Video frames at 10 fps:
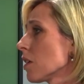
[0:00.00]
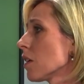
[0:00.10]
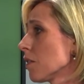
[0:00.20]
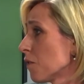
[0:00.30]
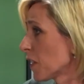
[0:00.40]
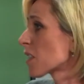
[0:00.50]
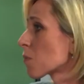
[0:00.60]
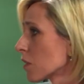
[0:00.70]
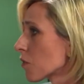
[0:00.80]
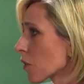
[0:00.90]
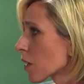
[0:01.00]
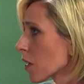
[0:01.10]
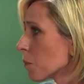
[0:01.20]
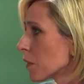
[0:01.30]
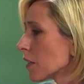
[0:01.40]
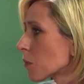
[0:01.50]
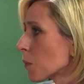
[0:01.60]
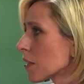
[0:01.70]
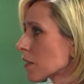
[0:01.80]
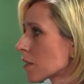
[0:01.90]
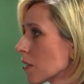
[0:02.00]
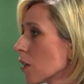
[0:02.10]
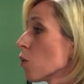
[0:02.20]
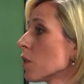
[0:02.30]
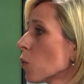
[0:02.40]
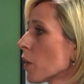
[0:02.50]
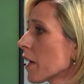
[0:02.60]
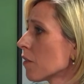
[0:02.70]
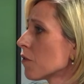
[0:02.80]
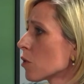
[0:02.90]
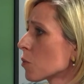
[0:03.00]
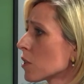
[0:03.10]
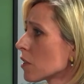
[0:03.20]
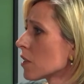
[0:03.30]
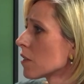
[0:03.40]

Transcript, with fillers: uh, investment for the companies, yep. but it's the only way forward?